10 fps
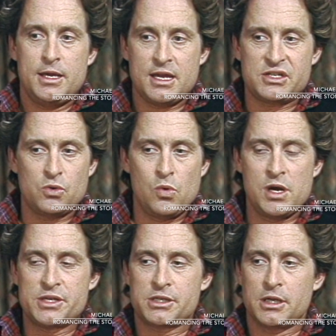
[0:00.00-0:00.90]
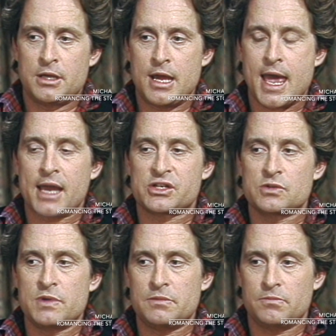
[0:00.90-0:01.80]
Yes, it was.
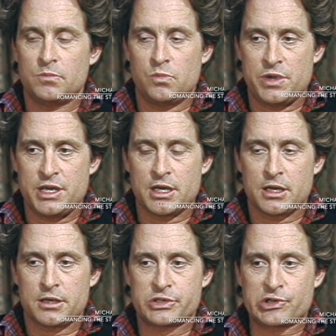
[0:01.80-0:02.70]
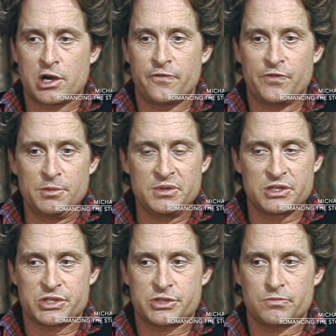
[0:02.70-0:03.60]
Actually, we started filming
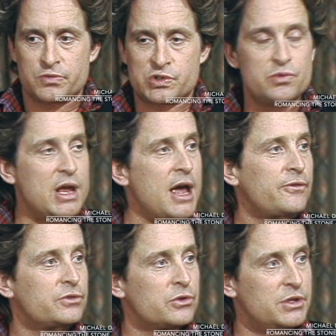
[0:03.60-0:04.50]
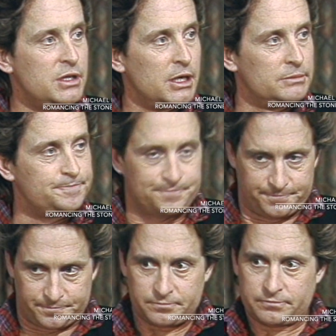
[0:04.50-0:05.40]
this soon after the
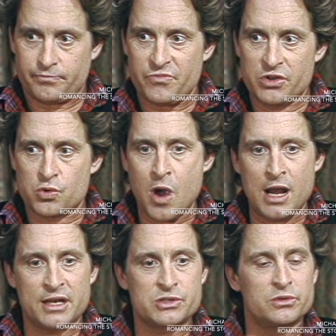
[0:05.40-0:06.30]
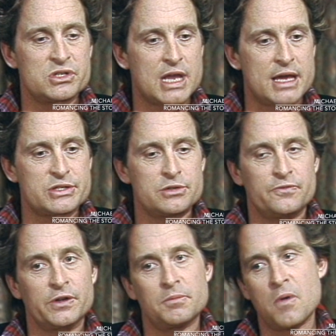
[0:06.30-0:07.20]
Twilight Zone disaster.
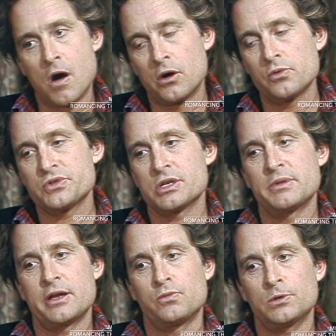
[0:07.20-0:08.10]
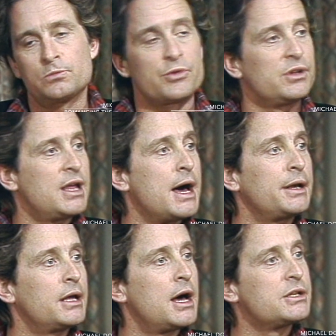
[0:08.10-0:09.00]
Vic Morrow was somebody I'd worked with a
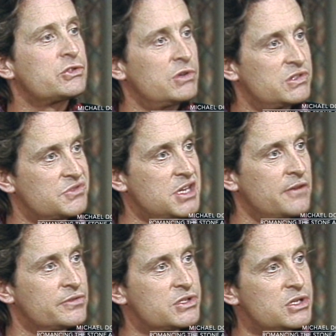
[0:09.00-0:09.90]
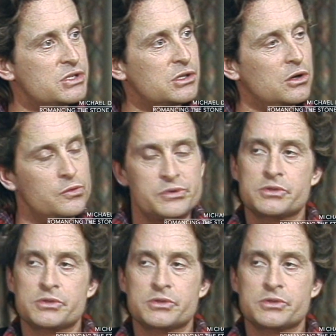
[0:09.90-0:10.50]
lot on *Streets of San Francisco*.